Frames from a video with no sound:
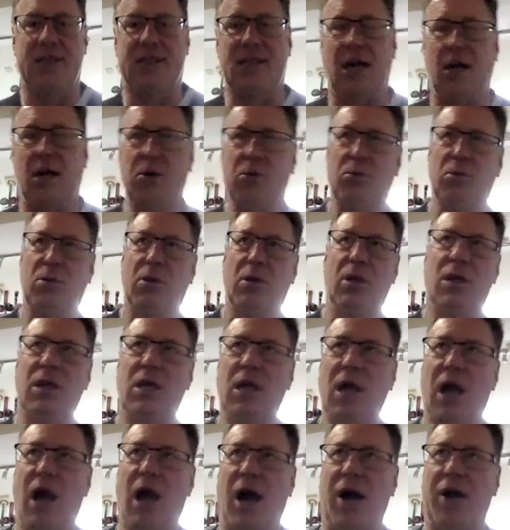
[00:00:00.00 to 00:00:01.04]
so
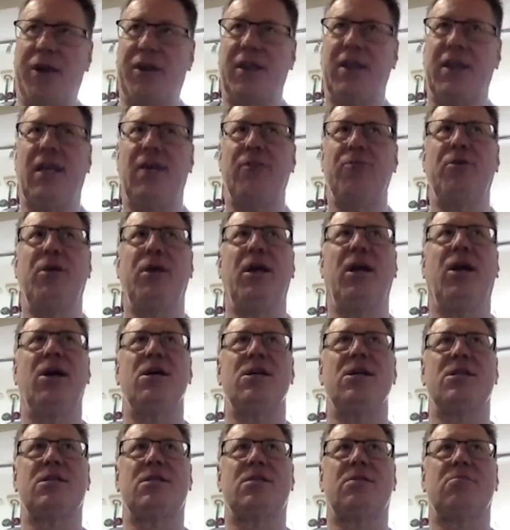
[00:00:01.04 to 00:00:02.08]
I think they
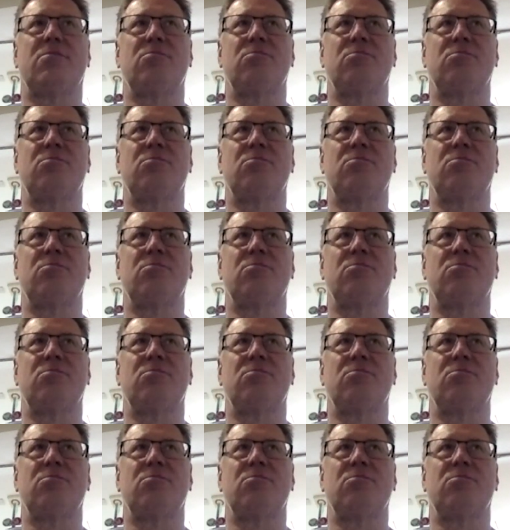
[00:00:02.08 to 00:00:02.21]
realised